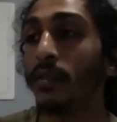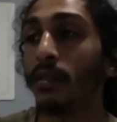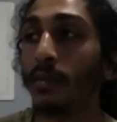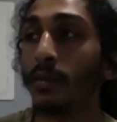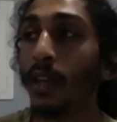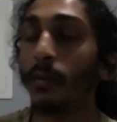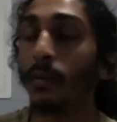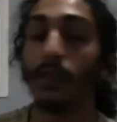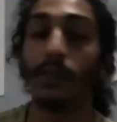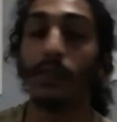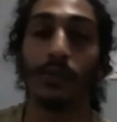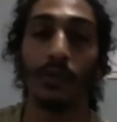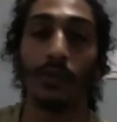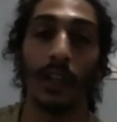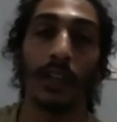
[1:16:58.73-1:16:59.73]
to be able to
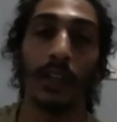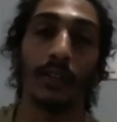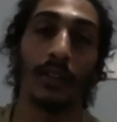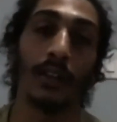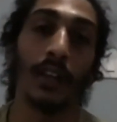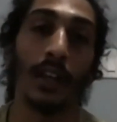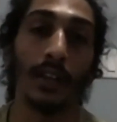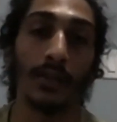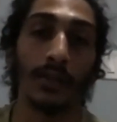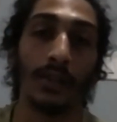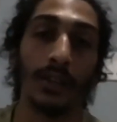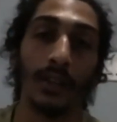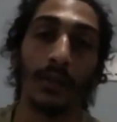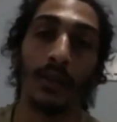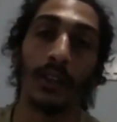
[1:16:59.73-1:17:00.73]
neutralize the next or
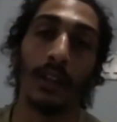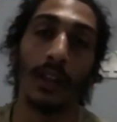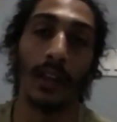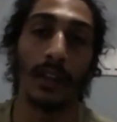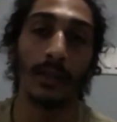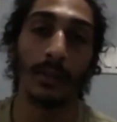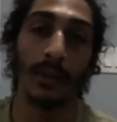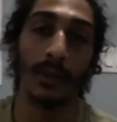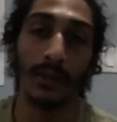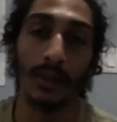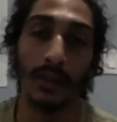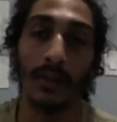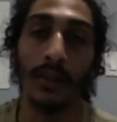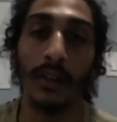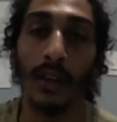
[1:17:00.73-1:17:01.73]
deal with the next
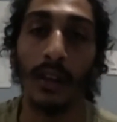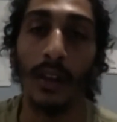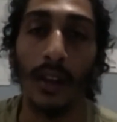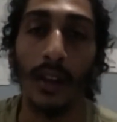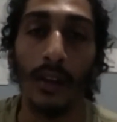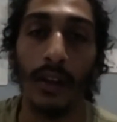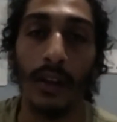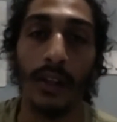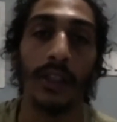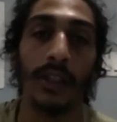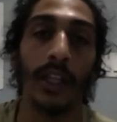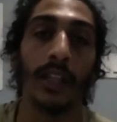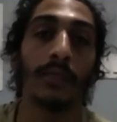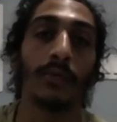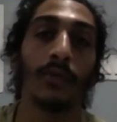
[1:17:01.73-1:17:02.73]
person right? So
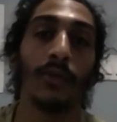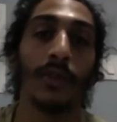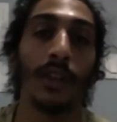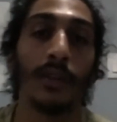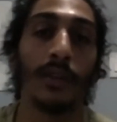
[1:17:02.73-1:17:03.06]
that's more like what